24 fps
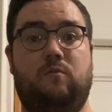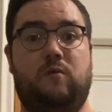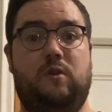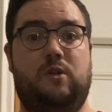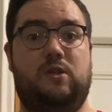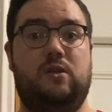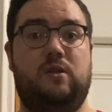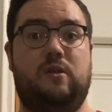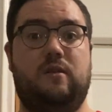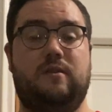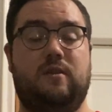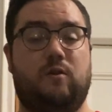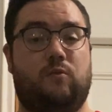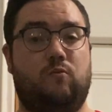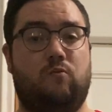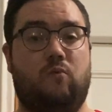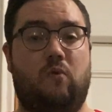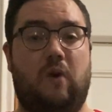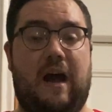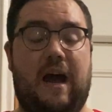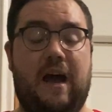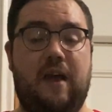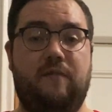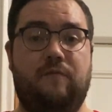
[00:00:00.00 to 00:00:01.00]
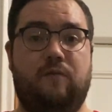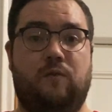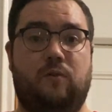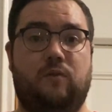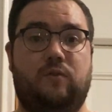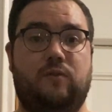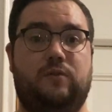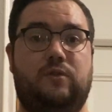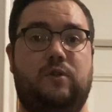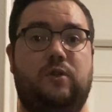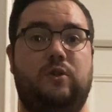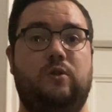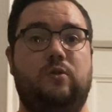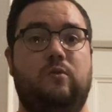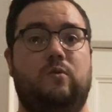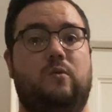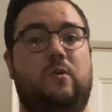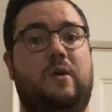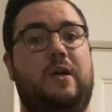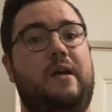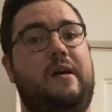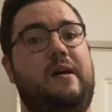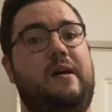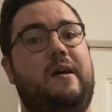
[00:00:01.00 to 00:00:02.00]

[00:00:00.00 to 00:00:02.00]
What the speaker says: which is a rival to